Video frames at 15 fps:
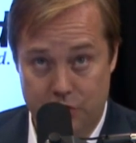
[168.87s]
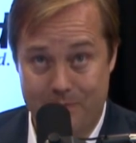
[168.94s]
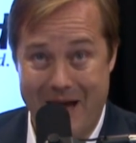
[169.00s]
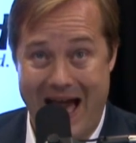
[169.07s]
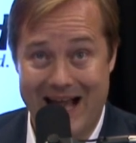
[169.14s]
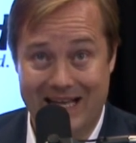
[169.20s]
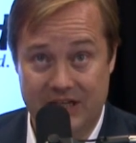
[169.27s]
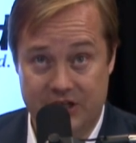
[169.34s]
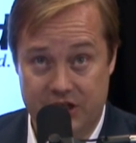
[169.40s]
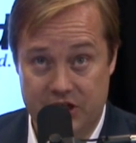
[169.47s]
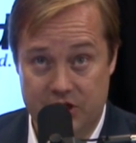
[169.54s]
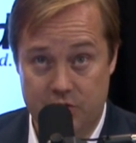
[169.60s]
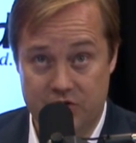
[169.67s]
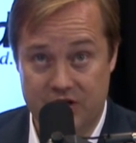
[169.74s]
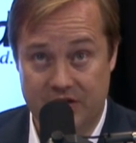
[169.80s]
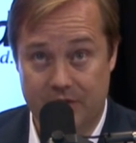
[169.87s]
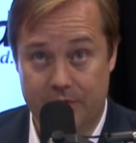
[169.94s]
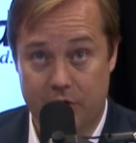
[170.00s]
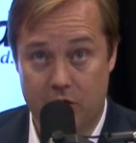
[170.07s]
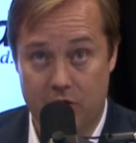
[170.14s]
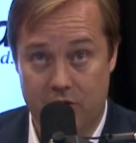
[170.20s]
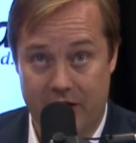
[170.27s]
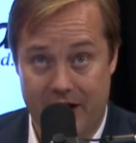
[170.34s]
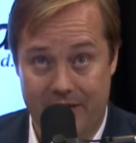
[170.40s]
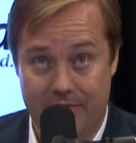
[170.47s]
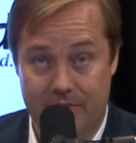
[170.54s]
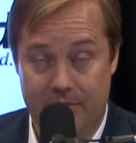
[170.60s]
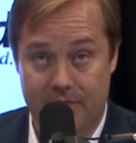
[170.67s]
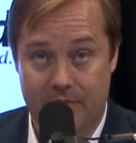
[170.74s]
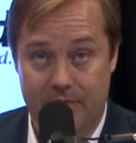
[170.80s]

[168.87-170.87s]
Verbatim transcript: back into using the program,